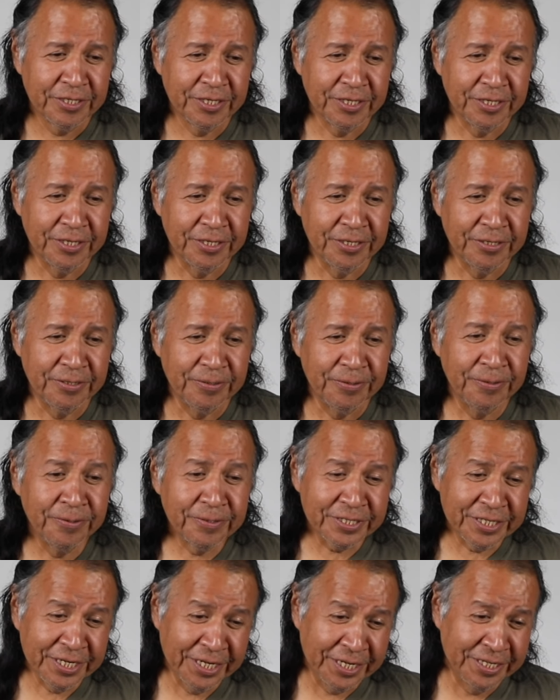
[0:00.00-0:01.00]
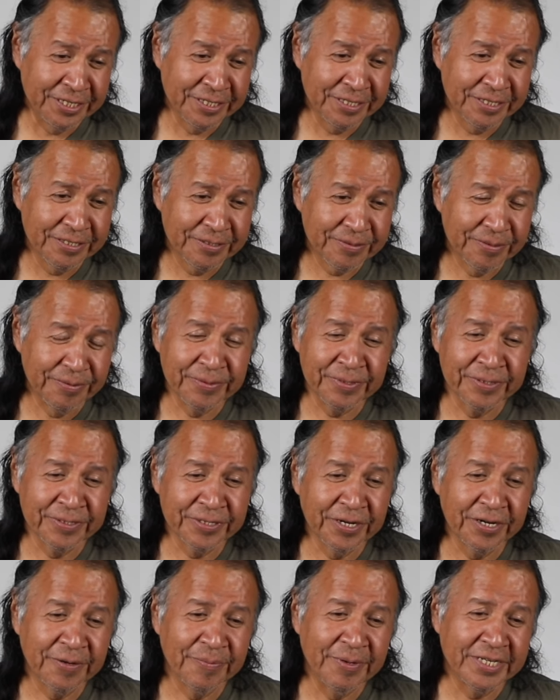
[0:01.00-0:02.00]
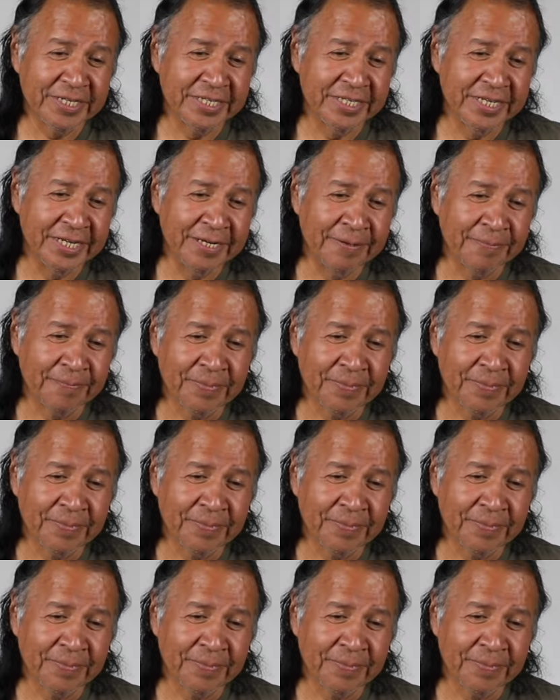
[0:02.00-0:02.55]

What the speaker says: The Uktena is what we're going to talk about today.